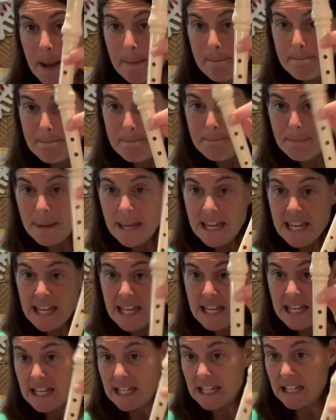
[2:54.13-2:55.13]

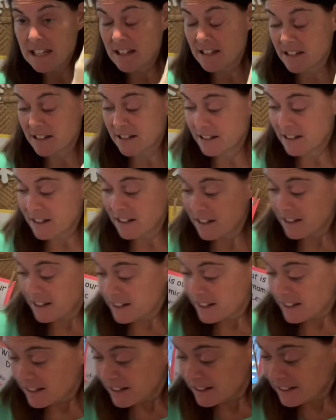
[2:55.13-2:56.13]
B.
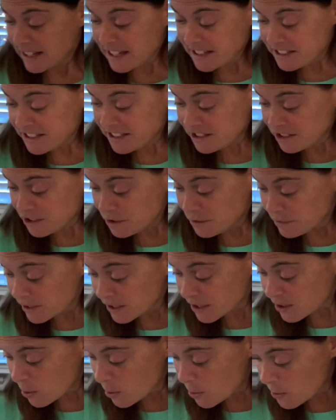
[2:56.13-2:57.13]
Let's do
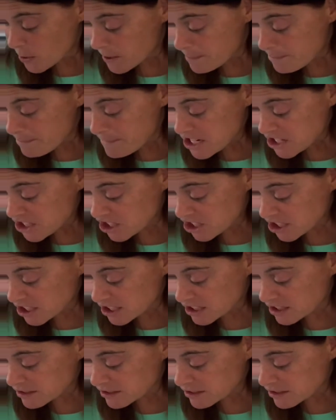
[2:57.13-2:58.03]
recorder mission.